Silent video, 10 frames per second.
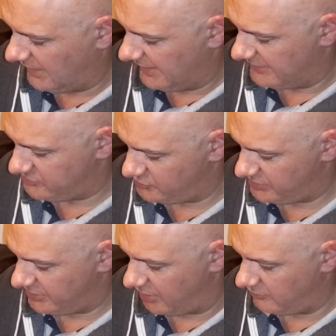It's also
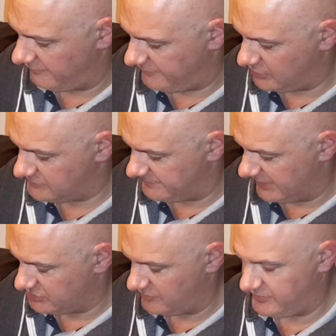got a reverse
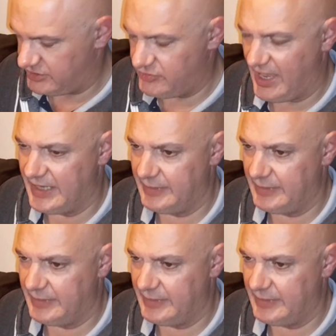feature. If you do get any